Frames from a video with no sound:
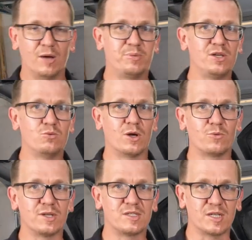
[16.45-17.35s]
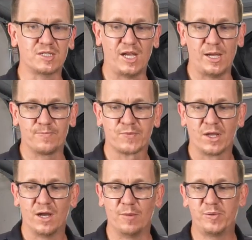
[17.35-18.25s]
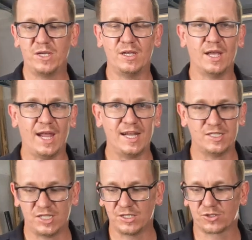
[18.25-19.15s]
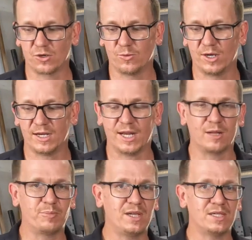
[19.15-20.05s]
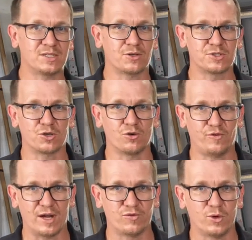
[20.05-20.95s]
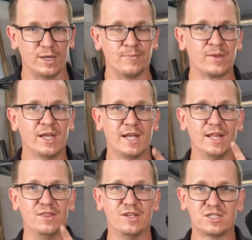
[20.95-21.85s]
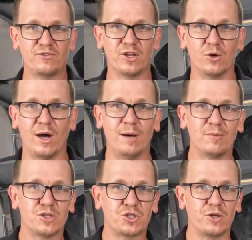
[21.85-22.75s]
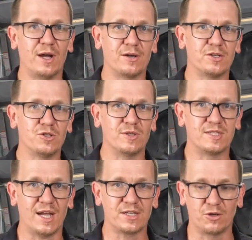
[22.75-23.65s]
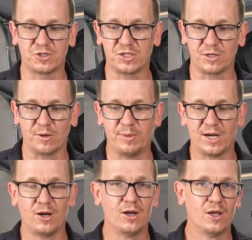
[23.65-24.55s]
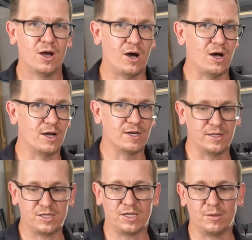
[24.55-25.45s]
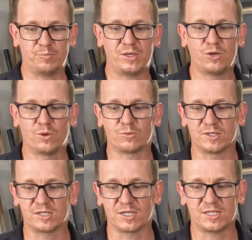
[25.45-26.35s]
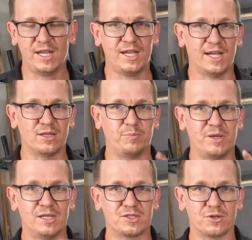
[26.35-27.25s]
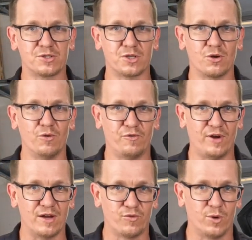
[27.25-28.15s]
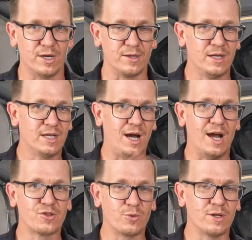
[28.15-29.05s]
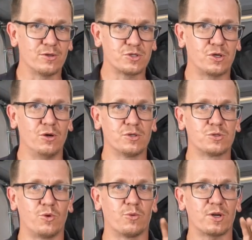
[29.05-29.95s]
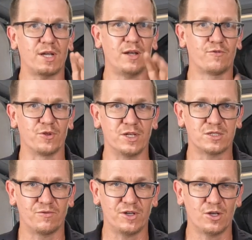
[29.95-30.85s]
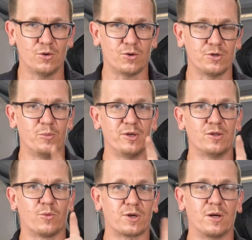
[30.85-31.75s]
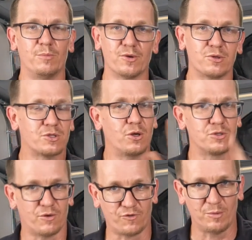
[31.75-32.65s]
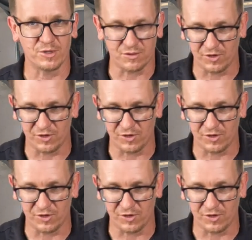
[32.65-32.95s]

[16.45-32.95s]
a P1168, a P1801 and a P0051. In this video, I'm going to show you how to do a diagnosis and repair on the P1168 and the P0051. Either one of those codes will work for this video or you'll be able to work on both those codes from this